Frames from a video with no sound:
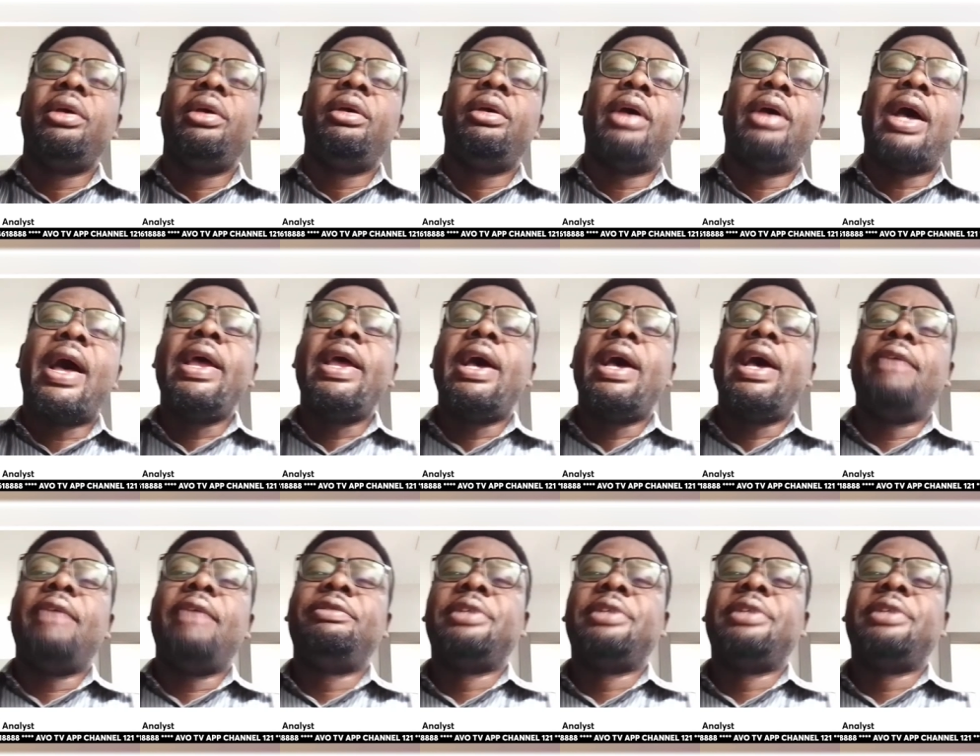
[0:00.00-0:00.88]
I have
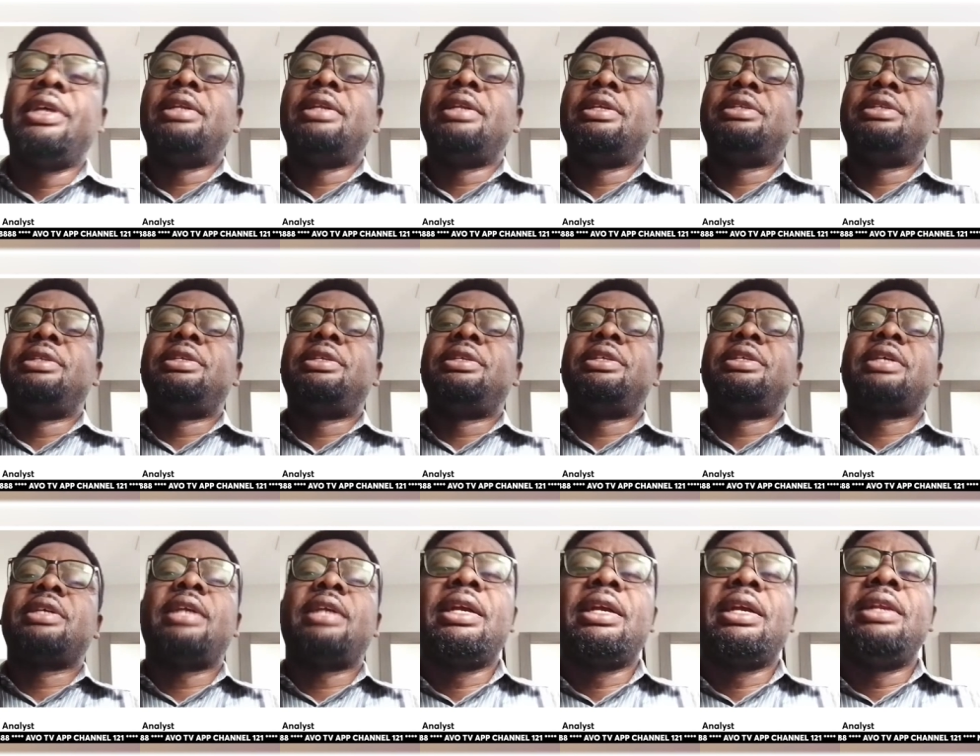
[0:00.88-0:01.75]
said that this is
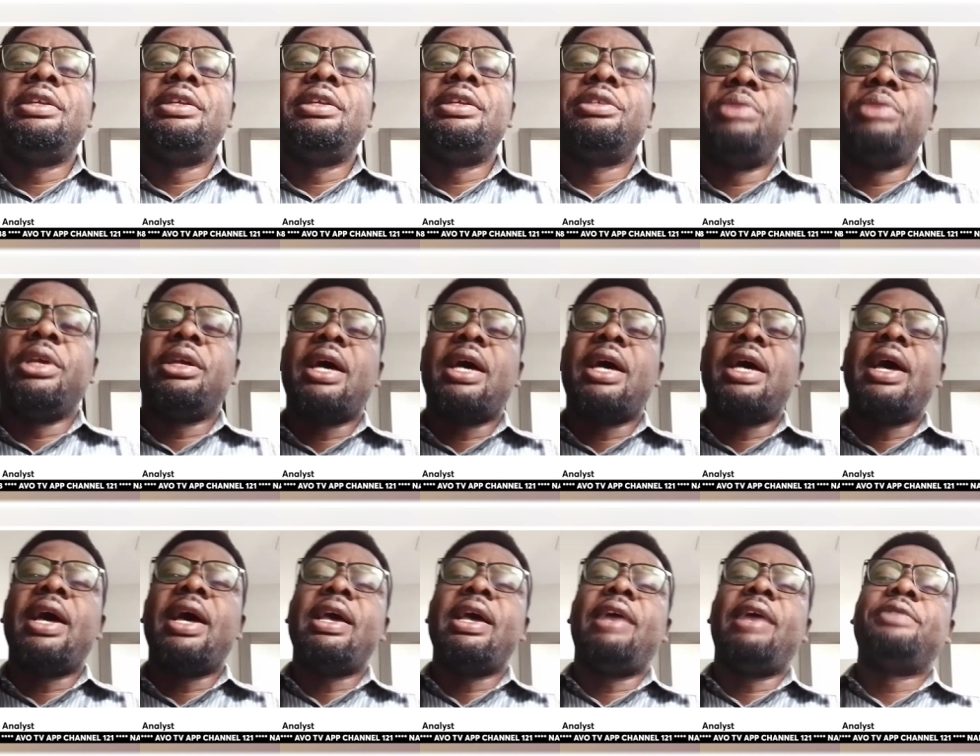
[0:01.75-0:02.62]
cataclysmic. I
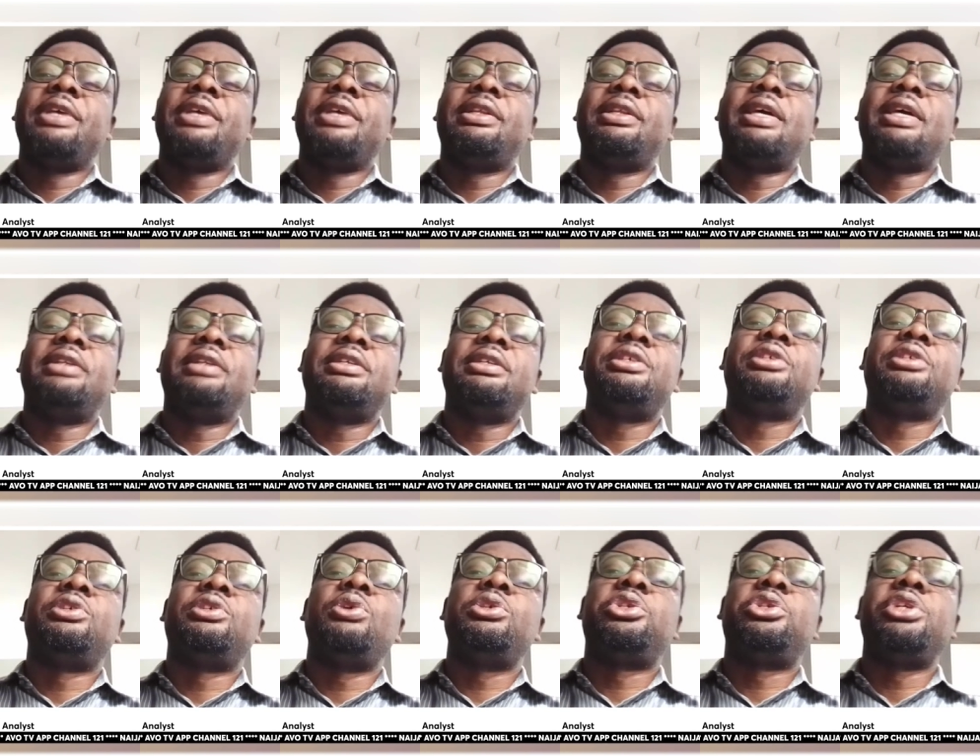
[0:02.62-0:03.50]
have said that this is
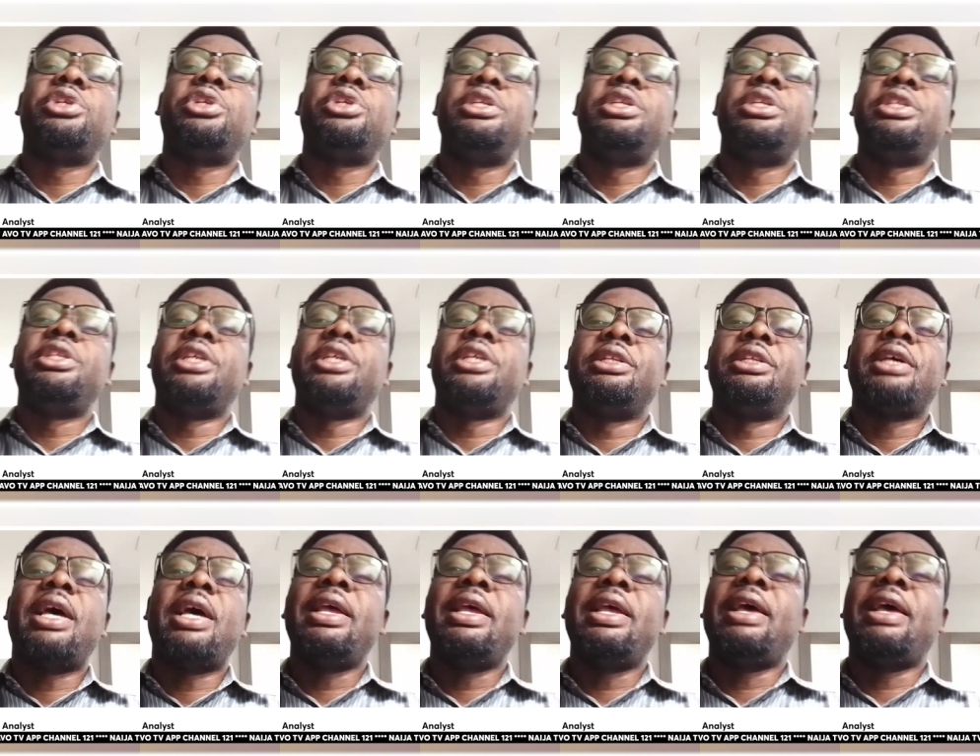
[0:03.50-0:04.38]
so stringent.
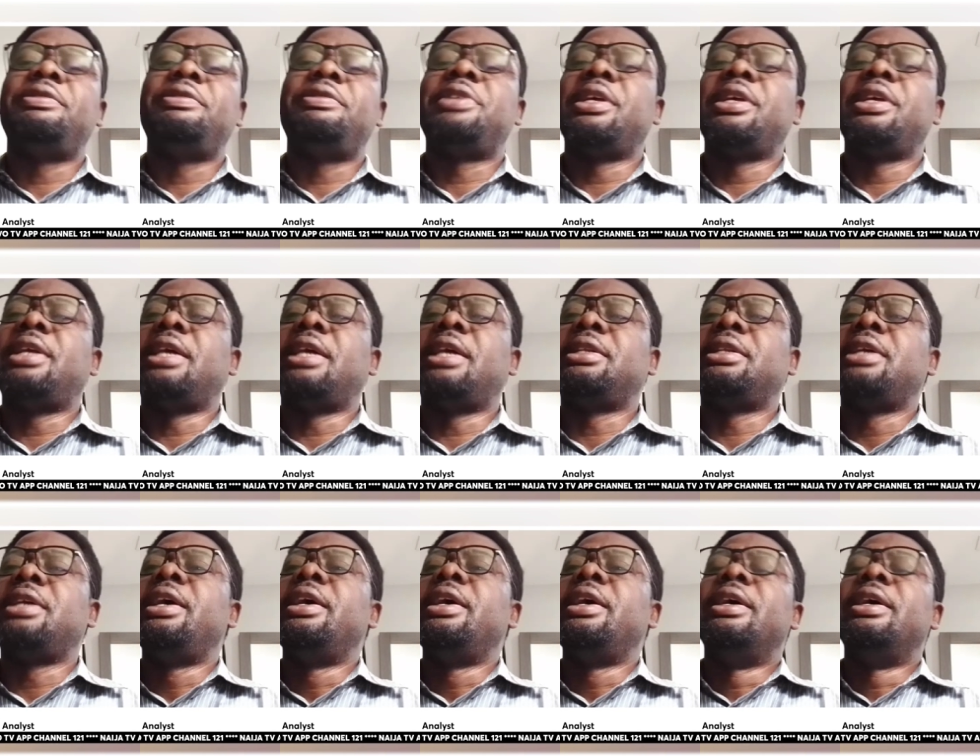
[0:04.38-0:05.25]
I have said that
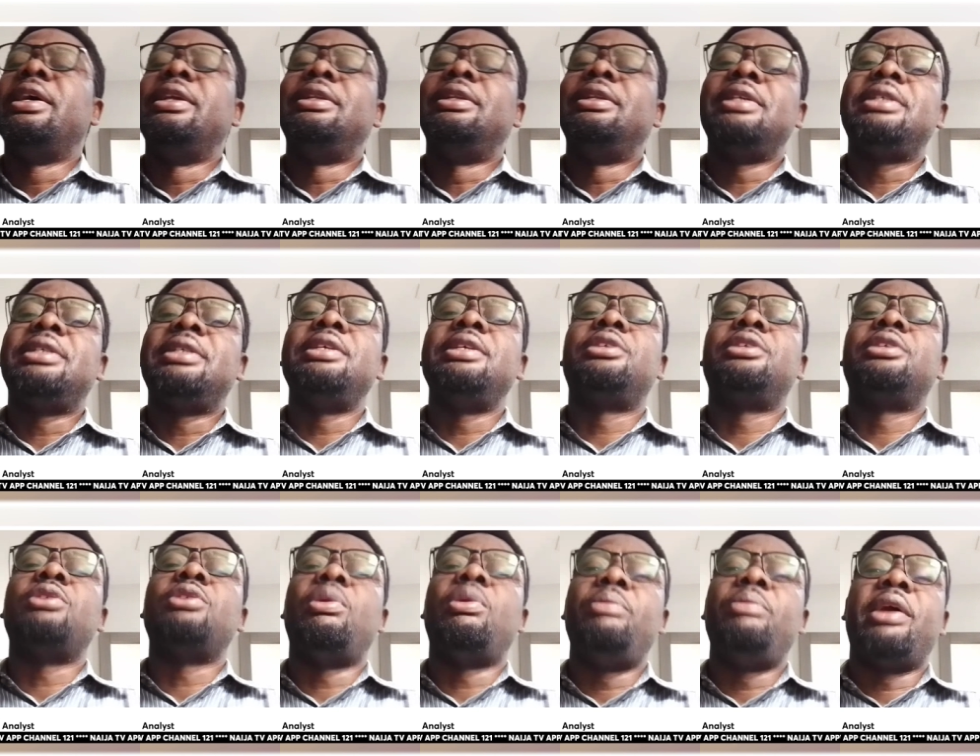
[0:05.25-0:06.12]
this is
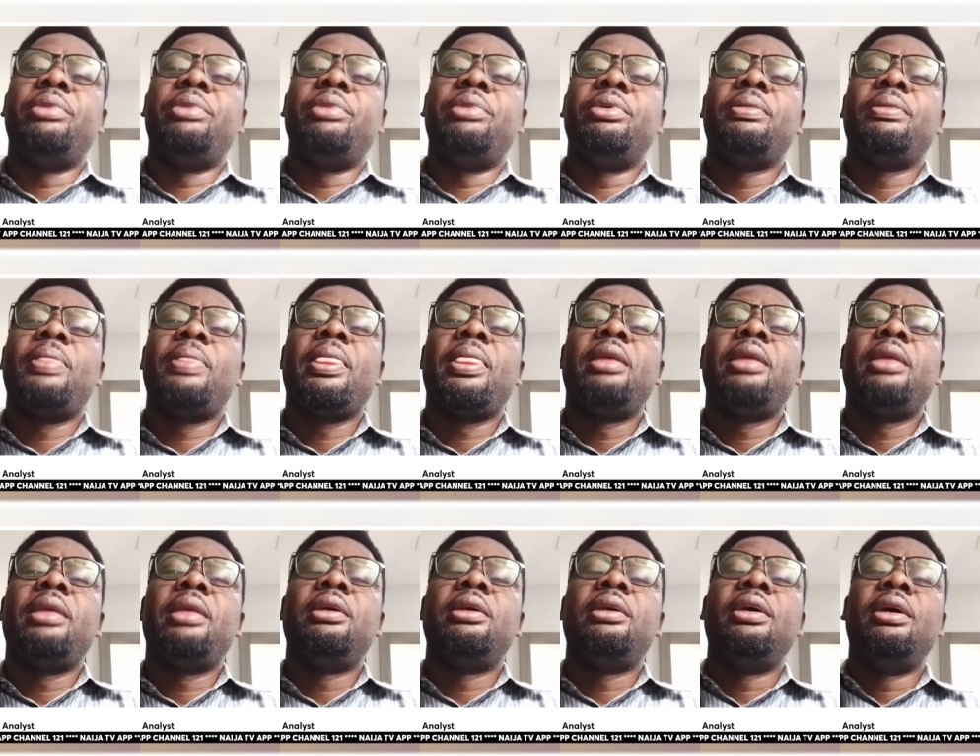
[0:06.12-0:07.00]
unbearable.
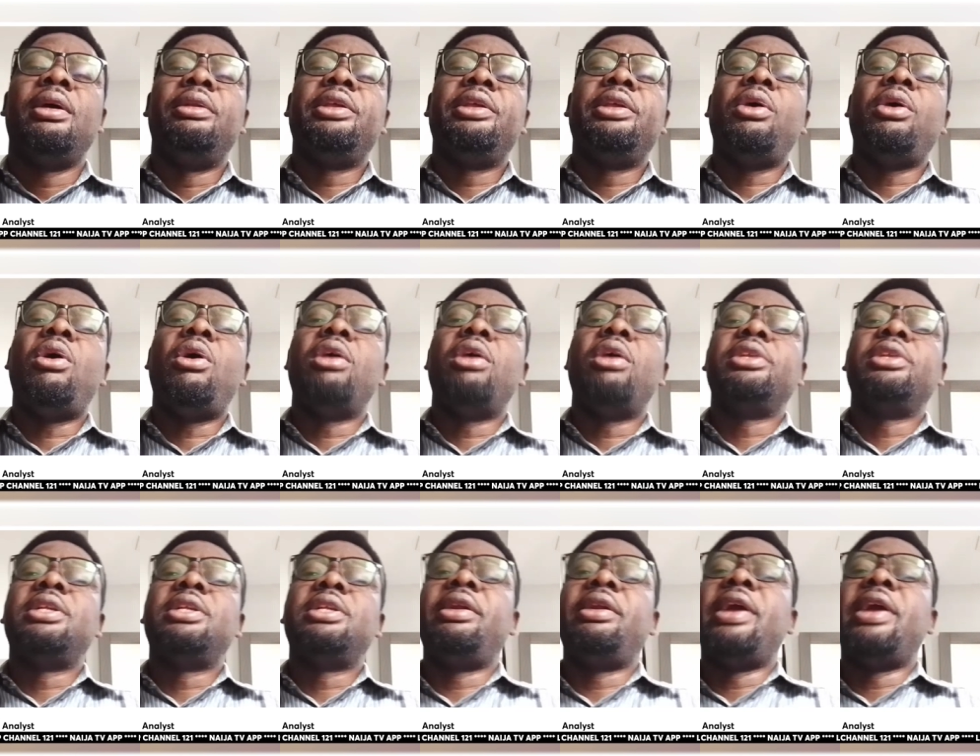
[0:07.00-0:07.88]
The ordinary
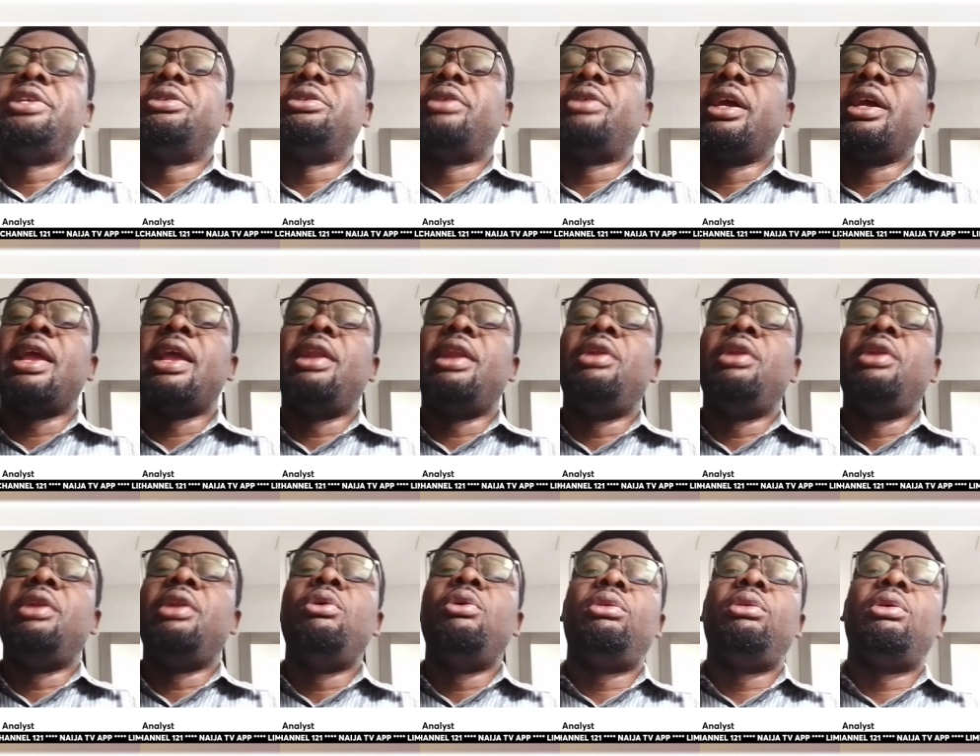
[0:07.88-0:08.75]
Nigerian can
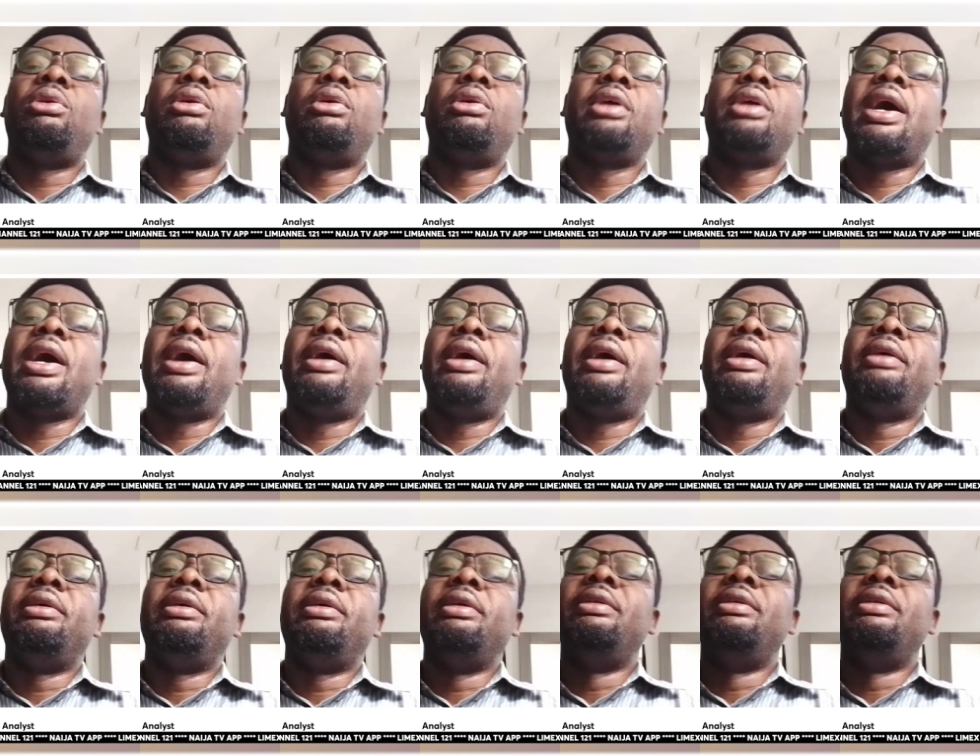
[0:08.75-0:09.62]
no longer
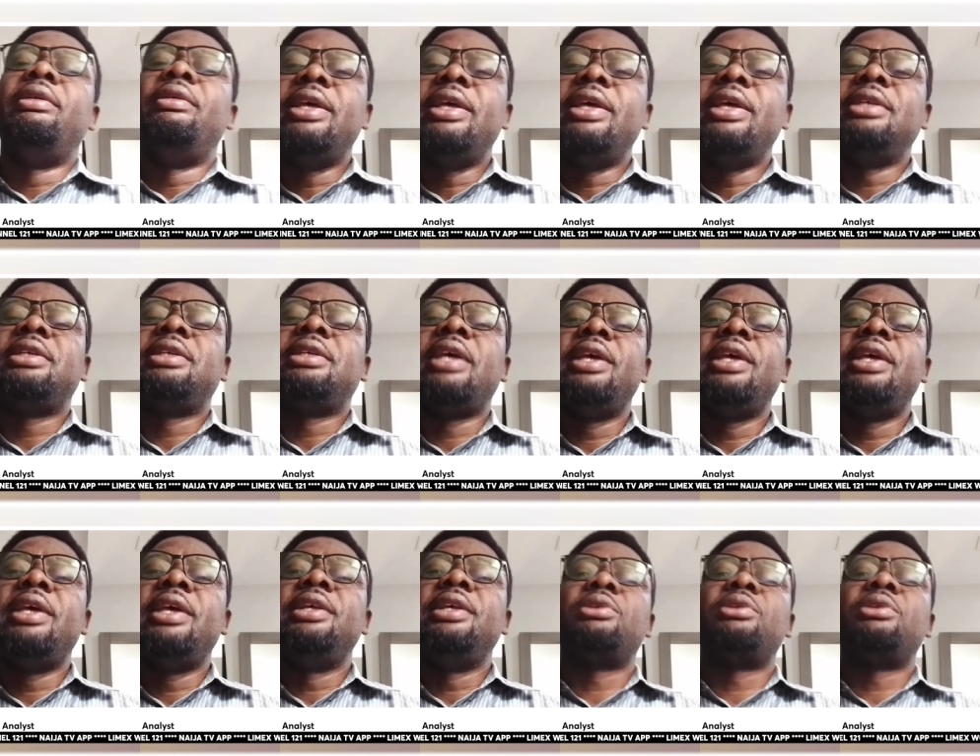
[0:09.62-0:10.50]
raise
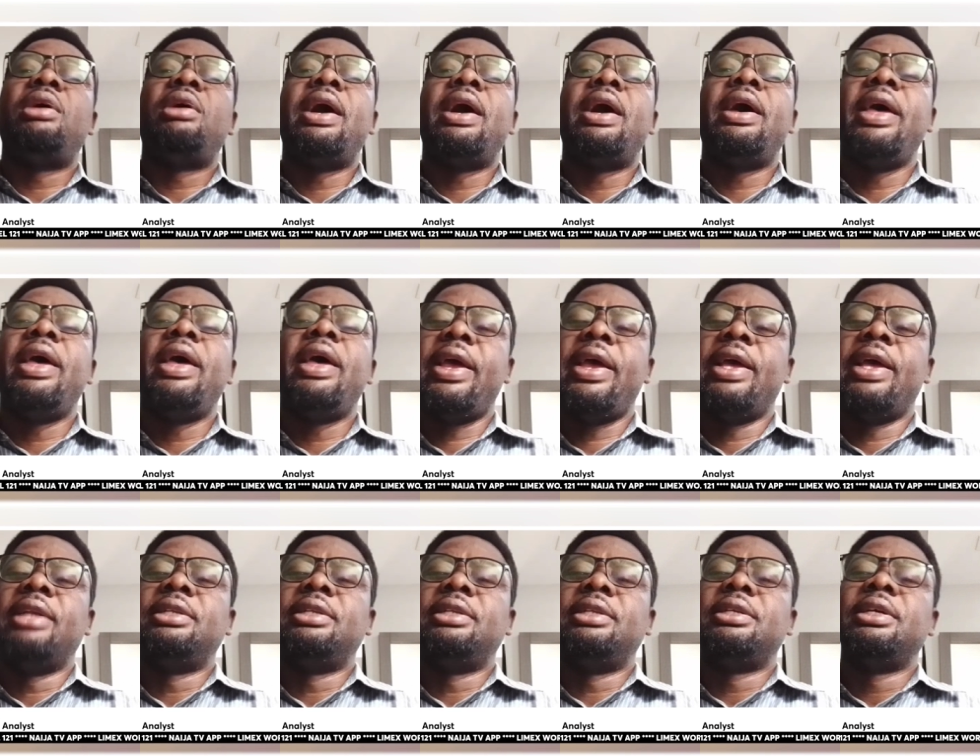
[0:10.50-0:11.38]
his or her
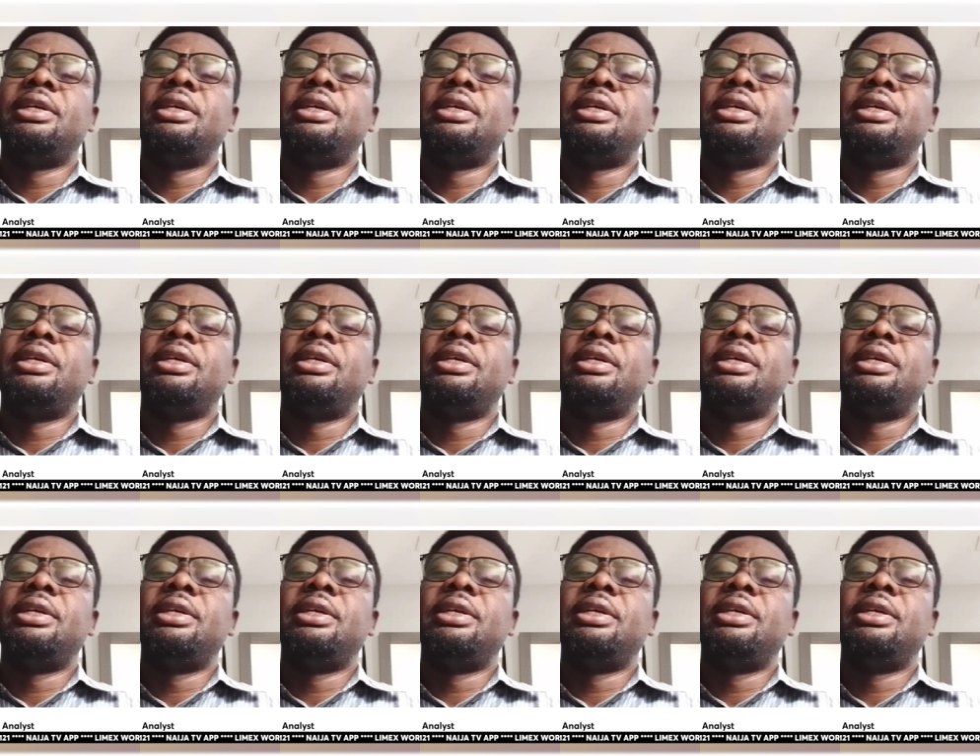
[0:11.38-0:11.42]
head